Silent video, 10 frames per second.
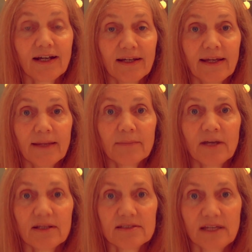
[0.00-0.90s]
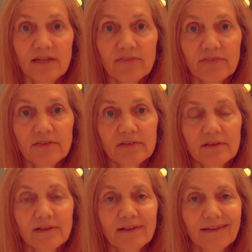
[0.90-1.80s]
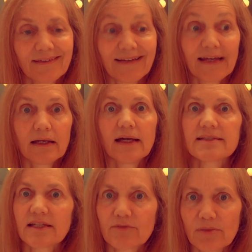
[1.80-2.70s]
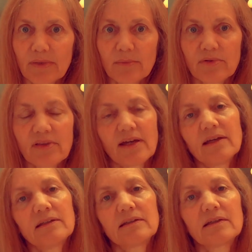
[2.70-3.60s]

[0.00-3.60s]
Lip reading: I am not safe, as I remember that.